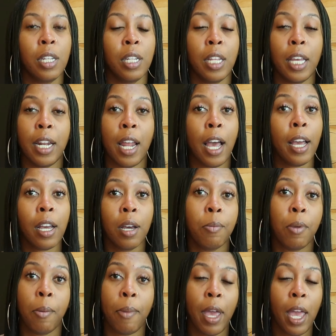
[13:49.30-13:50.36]
they're not
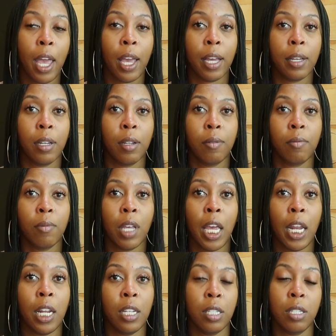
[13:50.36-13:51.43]
coming back.
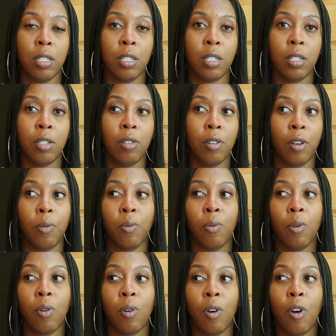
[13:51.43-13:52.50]
And it's, you know,
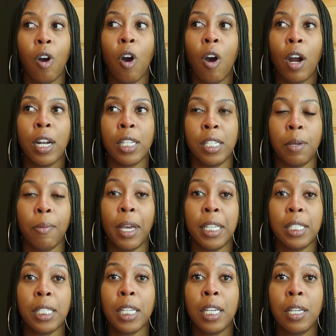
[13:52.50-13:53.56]
hard as it may
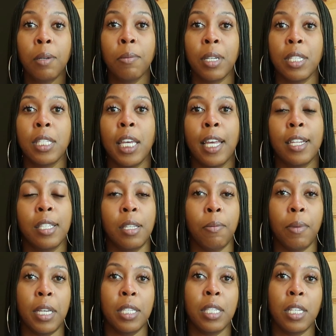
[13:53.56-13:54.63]
seem, as sad as it
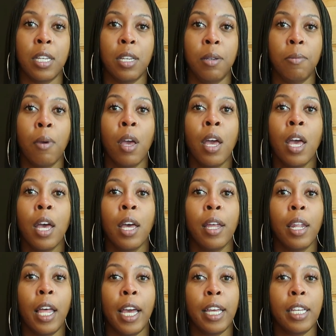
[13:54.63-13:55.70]
may seem,
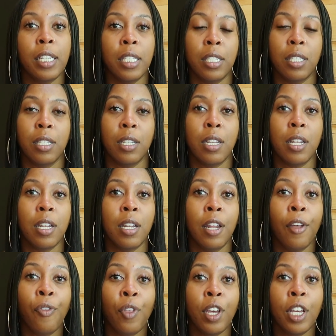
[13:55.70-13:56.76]
like, it's
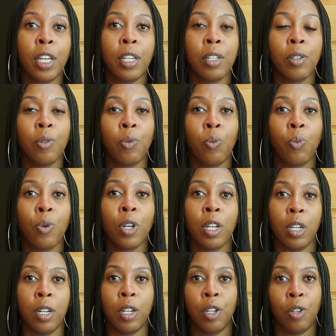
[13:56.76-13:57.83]
nothing we're
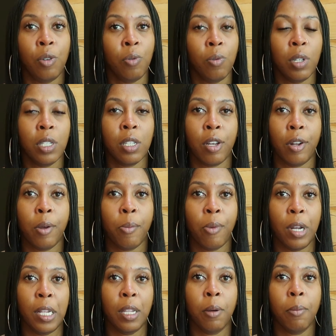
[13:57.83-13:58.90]
gonna do is gonna
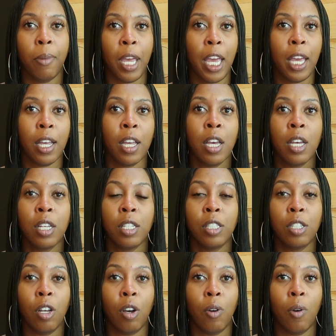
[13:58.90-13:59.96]
bring them back.
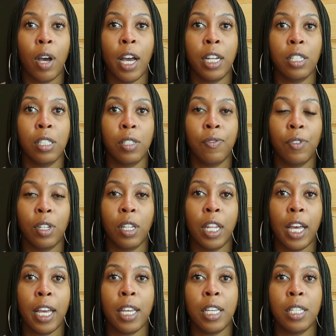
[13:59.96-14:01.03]
So I just feel
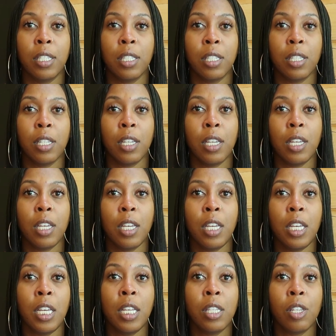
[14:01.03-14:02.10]
like it's
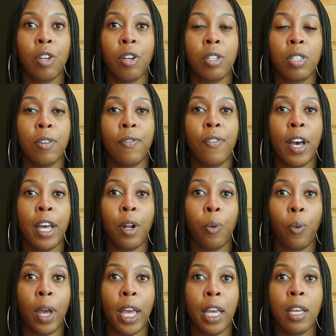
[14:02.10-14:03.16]
easier to find a
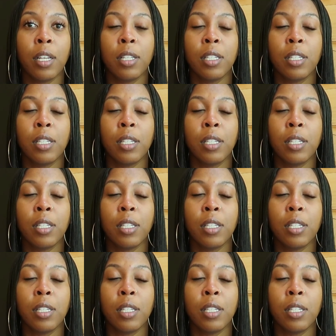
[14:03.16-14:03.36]
way